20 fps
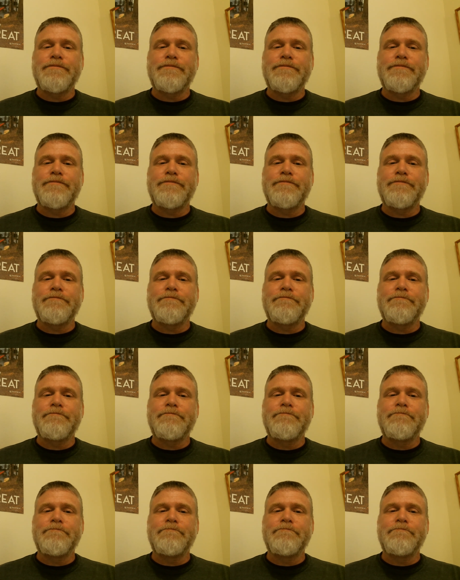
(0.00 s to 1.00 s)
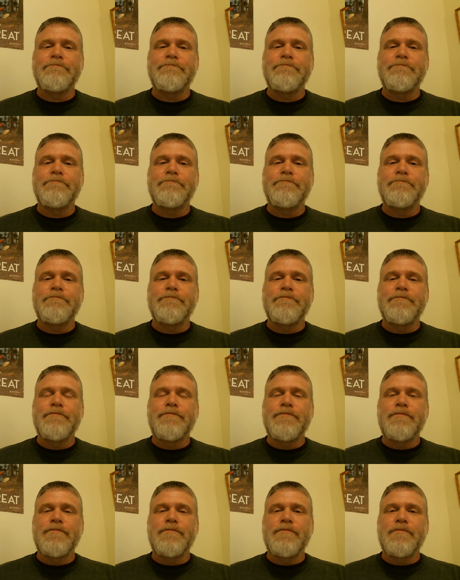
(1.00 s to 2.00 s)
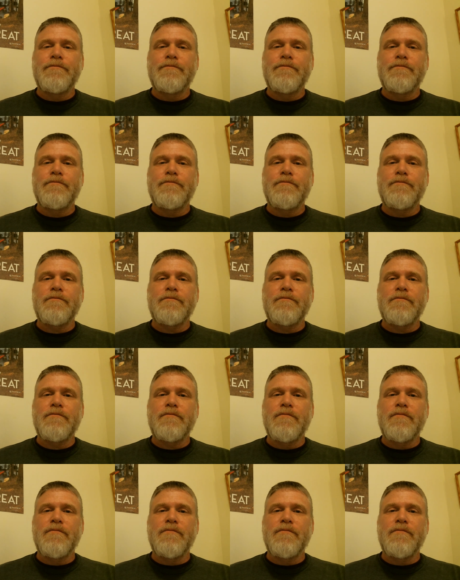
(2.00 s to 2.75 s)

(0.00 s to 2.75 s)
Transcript: No one is speaking in this clip.